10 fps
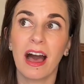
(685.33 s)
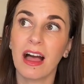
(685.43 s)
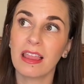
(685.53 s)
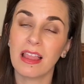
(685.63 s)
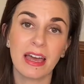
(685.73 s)

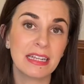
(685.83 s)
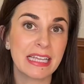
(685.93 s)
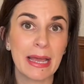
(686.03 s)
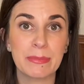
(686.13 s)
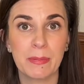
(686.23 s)
A lot of
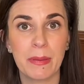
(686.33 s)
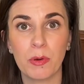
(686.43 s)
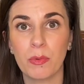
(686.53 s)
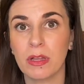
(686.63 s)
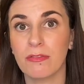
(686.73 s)
times people
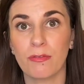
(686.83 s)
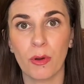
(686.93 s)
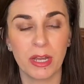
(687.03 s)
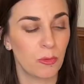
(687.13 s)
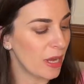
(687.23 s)
will
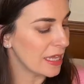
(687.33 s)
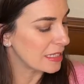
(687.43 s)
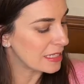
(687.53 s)
avoid wins.